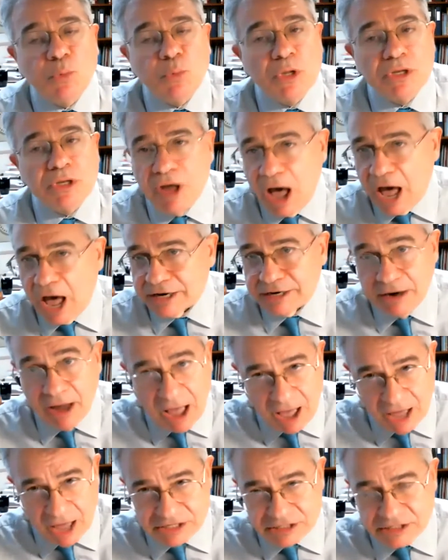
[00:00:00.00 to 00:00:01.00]
will not
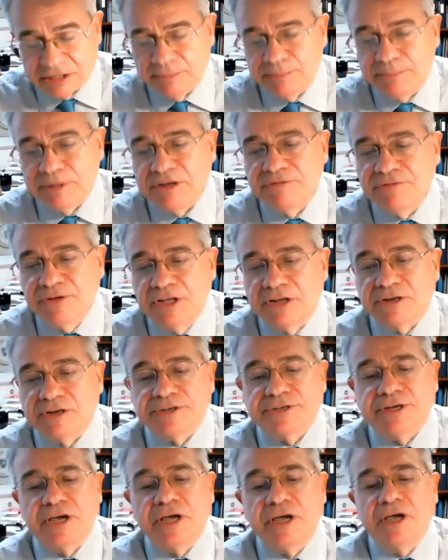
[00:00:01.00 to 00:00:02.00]
not be
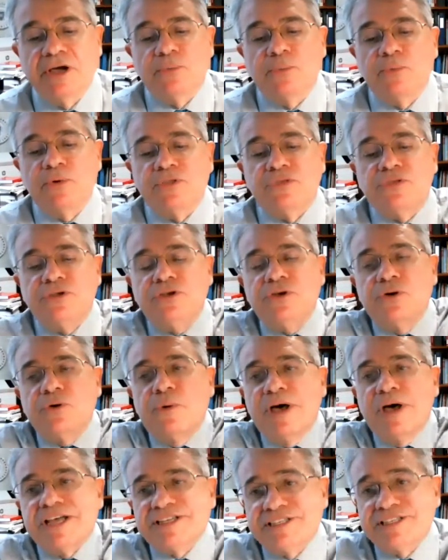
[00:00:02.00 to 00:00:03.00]
filled with the
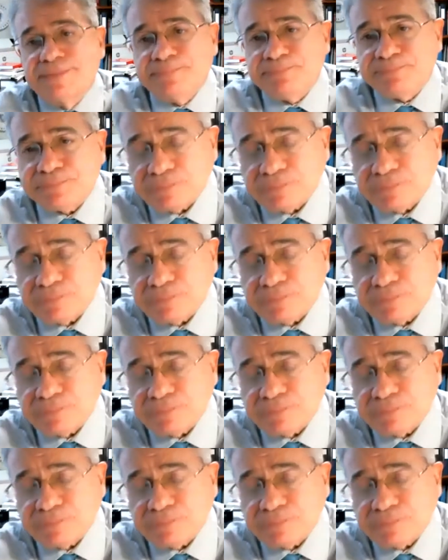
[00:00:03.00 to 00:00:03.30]
U.S.